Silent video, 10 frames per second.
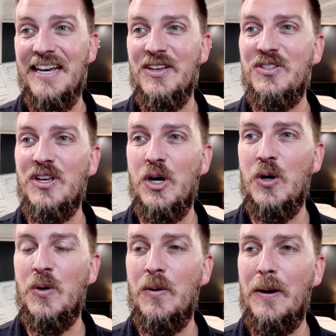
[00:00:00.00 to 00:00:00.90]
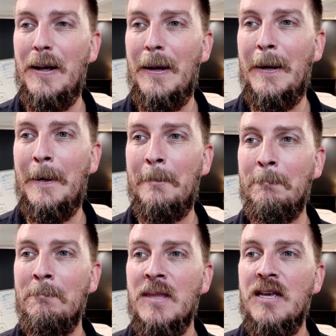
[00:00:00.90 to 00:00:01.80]
So
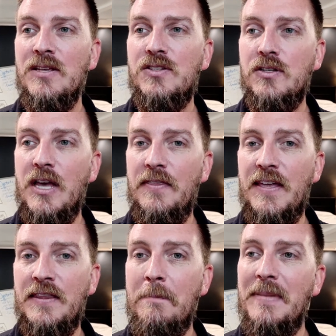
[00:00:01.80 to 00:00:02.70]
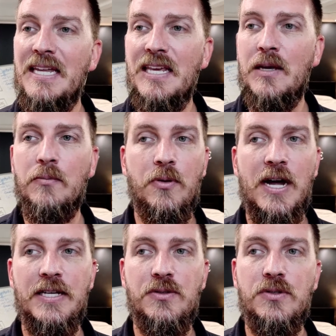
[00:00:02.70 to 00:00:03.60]
then the median
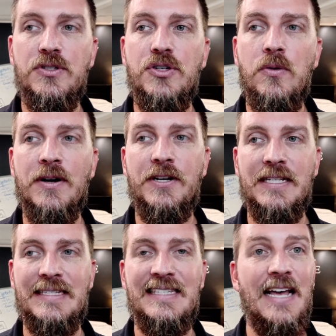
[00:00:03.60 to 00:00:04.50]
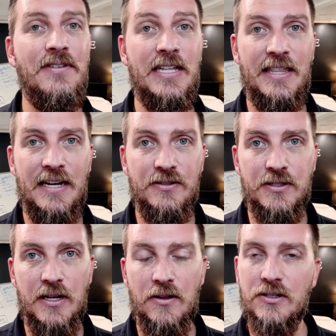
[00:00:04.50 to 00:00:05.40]
price was
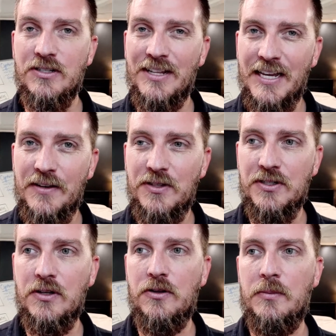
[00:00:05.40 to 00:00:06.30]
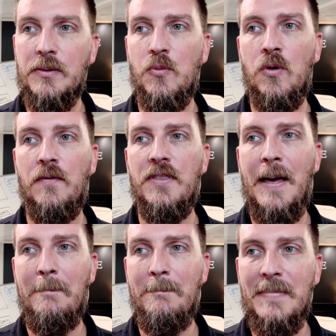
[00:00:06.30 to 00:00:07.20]
$270,000. So that gives us a little bit more of
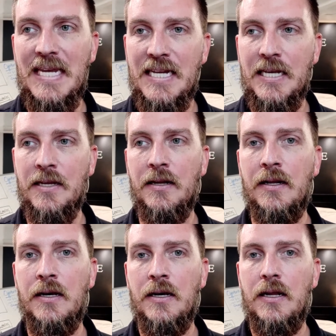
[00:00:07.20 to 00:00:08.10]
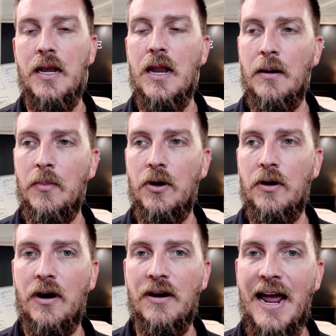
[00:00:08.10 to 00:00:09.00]
that median
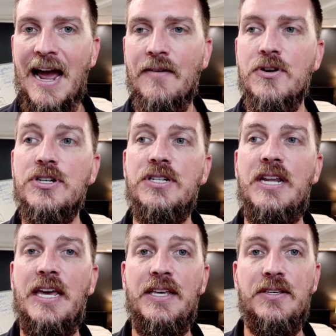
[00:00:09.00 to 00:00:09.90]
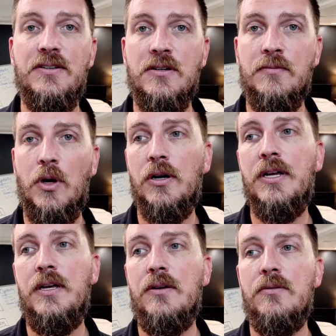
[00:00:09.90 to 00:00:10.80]
number. Our average days on
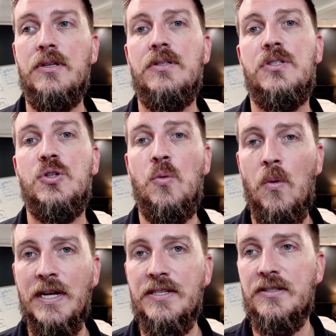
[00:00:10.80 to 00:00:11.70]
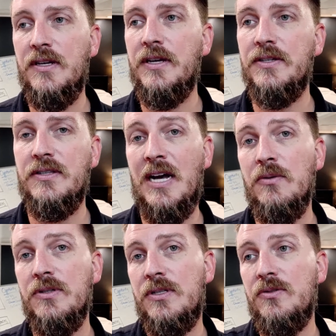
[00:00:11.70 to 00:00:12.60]
market is 26.
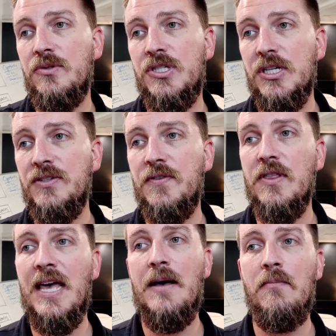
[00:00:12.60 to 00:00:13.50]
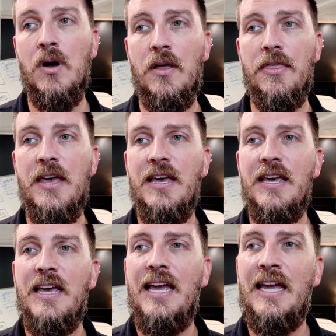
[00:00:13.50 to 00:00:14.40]
This was just for that
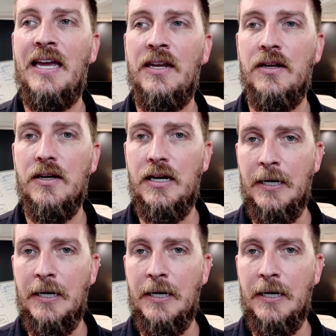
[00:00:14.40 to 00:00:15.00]
month. And